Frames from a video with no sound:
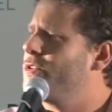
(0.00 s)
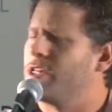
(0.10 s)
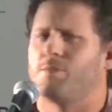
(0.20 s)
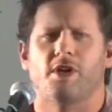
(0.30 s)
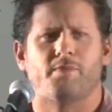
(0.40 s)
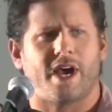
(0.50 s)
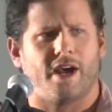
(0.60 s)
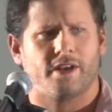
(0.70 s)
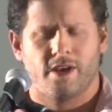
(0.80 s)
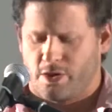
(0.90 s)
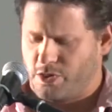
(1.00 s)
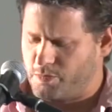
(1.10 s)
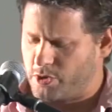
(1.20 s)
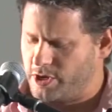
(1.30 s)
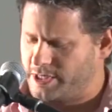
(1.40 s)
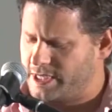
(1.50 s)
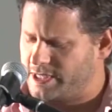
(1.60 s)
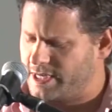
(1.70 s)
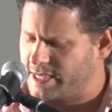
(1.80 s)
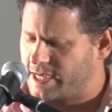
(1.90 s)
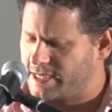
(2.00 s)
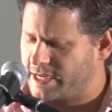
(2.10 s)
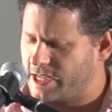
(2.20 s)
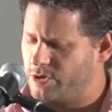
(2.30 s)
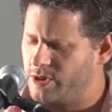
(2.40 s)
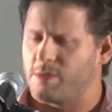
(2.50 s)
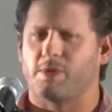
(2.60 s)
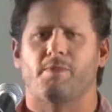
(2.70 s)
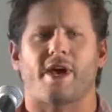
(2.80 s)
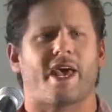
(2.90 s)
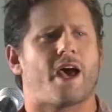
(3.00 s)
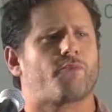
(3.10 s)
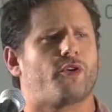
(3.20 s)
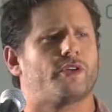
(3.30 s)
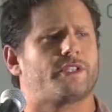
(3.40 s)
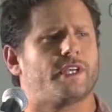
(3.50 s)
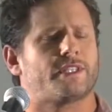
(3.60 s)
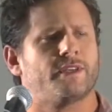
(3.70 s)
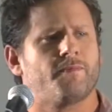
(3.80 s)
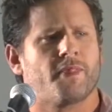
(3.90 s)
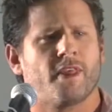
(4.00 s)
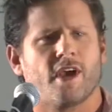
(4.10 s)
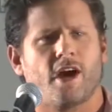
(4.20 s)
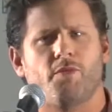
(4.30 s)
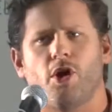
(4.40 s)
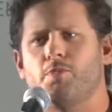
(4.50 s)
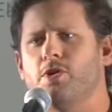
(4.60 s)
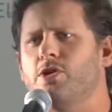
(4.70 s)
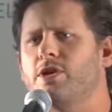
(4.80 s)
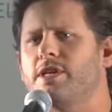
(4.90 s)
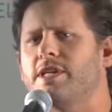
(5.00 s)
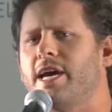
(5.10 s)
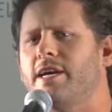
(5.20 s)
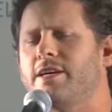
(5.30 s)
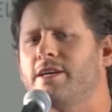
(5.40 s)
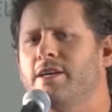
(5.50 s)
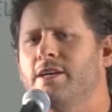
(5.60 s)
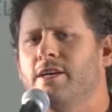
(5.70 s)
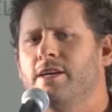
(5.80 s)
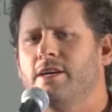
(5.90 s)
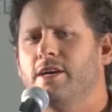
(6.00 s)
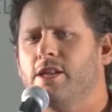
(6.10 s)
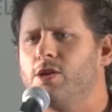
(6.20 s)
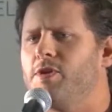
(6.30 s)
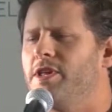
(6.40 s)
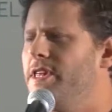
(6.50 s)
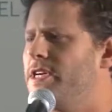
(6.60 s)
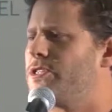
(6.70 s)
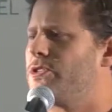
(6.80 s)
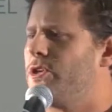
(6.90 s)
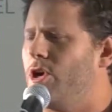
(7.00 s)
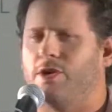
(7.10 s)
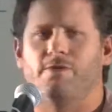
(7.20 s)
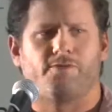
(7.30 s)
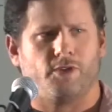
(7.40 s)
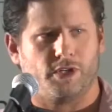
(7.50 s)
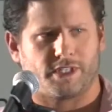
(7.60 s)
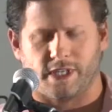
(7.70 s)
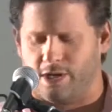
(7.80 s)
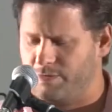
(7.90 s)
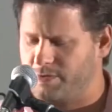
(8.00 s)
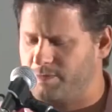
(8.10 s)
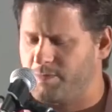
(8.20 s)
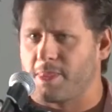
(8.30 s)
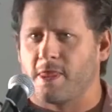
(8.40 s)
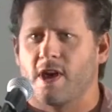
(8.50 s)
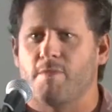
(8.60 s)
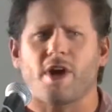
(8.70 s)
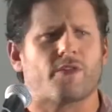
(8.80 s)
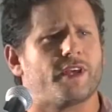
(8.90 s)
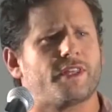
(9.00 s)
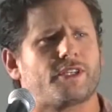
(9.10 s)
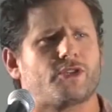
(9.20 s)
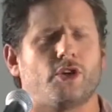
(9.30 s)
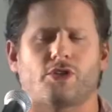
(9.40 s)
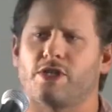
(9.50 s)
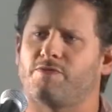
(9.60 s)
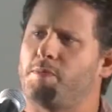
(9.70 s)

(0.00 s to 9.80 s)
you a little bit about the process. And as I tell you a little bit about our process, I'm hoping you can take a little bit of this on for yourselves. And by the way, this is not just